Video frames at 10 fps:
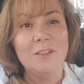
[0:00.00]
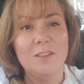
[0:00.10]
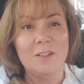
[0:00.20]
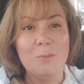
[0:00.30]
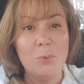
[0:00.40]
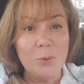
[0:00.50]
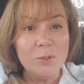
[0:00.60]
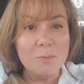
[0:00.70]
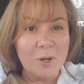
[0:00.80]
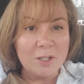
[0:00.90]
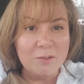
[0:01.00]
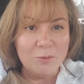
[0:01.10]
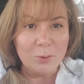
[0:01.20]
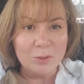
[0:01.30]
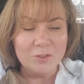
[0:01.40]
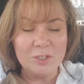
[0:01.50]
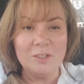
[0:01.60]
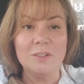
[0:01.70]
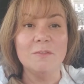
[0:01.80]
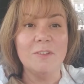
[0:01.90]
they put money first
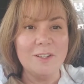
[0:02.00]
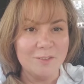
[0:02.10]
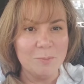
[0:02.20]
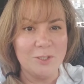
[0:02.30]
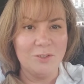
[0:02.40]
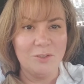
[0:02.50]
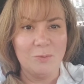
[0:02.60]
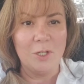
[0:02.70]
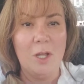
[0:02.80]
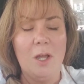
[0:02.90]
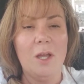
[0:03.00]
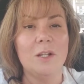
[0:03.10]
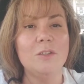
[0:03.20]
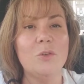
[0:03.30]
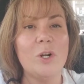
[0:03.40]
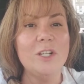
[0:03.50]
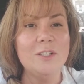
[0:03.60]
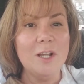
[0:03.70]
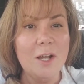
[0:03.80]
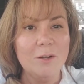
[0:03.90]
in investment. And right
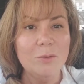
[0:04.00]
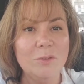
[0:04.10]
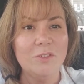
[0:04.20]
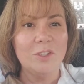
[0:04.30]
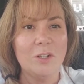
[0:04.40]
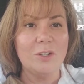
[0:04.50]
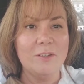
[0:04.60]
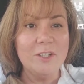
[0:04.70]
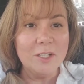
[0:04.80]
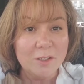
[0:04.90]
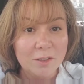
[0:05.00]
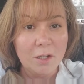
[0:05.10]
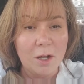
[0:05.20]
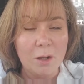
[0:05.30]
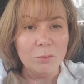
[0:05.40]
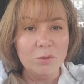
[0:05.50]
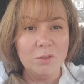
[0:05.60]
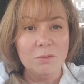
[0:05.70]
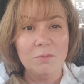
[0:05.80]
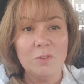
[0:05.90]
now they're living in the
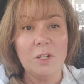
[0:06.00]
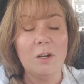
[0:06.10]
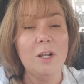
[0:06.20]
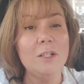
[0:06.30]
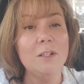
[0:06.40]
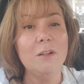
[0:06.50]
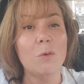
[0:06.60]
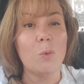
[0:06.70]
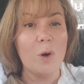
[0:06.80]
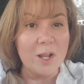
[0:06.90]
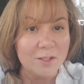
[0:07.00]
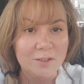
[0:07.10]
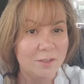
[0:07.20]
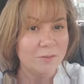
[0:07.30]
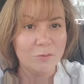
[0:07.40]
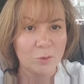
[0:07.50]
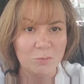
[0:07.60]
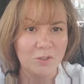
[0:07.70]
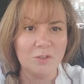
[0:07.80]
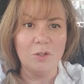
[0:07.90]
house, they're getting rent
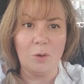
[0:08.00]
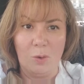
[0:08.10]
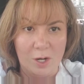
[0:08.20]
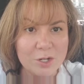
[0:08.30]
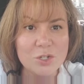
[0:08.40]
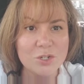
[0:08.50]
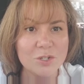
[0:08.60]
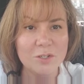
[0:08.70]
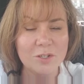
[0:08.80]
from this garage,